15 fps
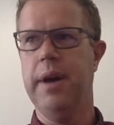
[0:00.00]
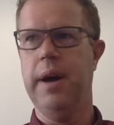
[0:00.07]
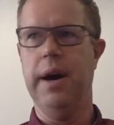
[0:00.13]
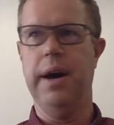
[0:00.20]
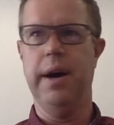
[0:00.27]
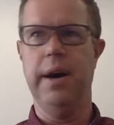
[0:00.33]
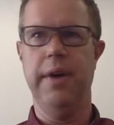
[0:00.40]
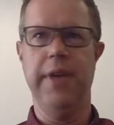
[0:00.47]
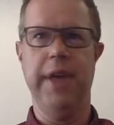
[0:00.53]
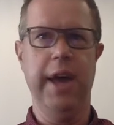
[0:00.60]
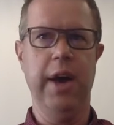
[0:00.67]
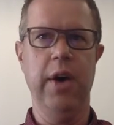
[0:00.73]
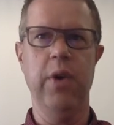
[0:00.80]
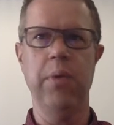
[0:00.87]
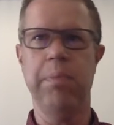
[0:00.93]
The
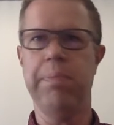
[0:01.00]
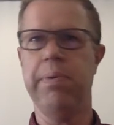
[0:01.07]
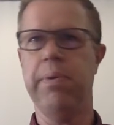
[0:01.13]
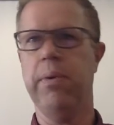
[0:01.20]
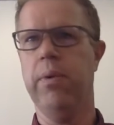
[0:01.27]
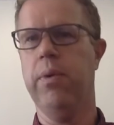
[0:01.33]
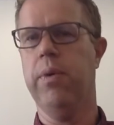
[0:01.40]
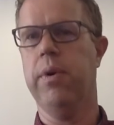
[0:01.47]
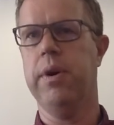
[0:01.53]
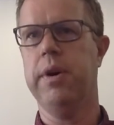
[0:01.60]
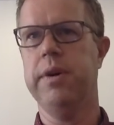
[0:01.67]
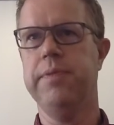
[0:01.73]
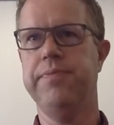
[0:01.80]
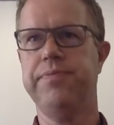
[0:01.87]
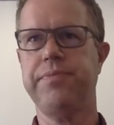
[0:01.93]
Help
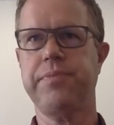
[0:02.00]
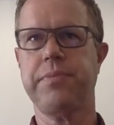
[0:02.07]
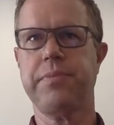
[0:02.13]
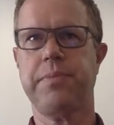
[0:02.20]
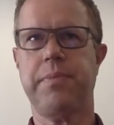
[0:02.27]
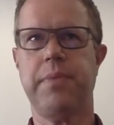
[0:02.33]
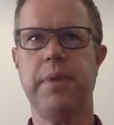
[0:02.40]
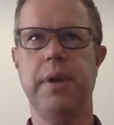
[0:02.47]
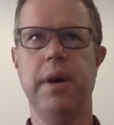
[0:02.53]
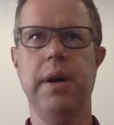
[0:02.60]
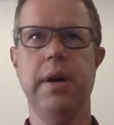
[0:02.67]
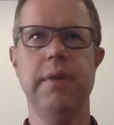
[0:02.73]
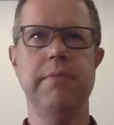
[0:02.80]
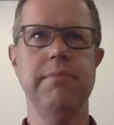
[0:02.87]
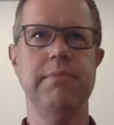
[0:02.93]
or
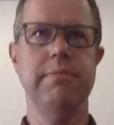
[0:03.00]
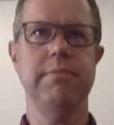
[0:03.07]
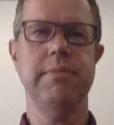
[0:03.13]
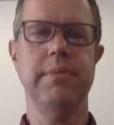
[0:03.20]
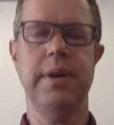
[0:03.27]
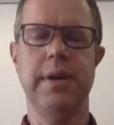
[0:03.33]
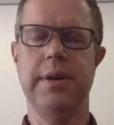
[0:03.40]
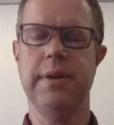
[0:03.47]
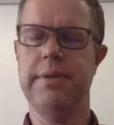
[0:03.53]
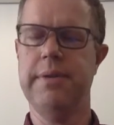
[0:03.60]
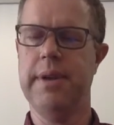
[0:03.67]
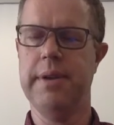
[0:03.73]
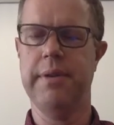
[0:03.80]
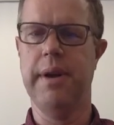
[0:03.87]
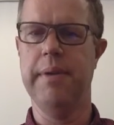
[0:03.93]

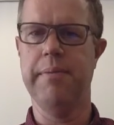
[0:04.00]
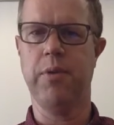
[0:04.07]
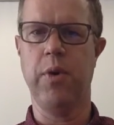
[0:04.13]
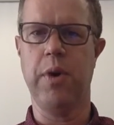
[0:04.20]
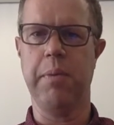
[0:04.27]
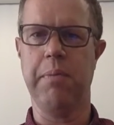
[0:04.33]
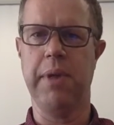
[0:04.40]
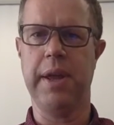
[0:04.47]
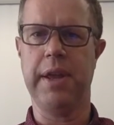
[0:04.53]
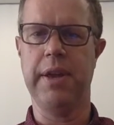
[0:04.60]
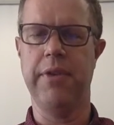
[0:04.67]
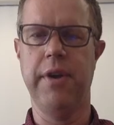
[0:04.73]
I'm going blank now.